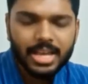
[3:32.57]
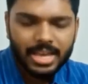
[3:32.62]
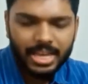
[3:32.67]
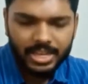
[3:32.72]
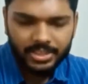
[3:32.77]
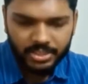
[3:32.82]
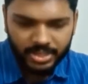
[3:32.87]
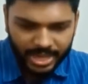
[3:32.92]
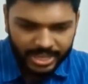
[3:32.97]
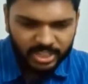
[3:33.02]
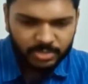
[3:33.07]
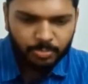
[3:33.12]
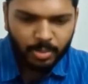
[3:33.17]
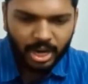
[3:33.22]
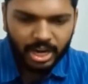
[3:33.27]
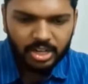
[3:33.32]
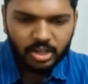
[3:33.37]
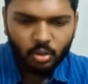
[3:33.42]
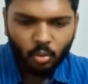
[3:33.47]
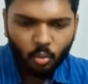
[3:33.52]
In the next
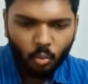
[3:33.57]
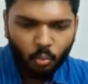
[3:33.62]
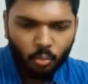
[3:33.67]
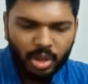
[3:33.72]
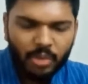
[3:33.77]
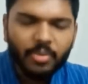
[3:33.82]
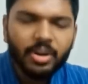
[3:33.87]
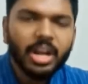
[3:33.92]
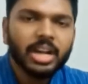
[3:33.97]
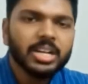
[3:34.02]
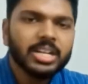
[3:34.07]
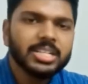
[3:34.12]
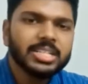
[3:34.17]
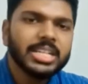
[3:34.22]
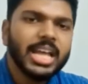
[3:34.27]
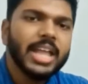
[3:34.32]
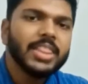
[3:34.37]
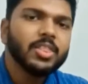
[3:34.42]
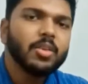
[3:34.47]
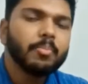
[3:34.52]
part, we will
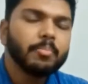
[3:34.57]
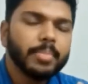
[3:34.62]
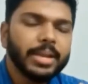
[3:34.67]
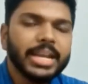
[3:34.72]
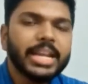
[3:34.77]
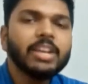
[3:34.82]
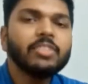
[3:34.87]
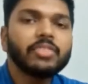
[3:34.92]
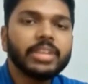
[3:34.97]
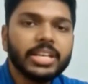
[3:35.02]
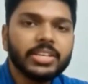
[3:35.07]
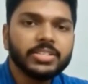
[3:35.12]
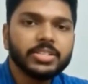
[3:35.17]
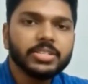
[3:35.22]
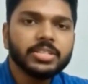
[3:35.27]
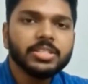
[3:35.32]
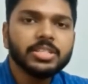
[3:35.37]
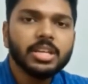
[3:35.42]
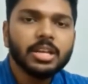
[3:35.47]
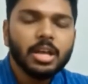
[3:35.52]
understand the main
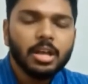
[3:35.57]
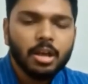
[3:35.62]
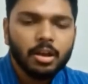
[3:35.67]
reasons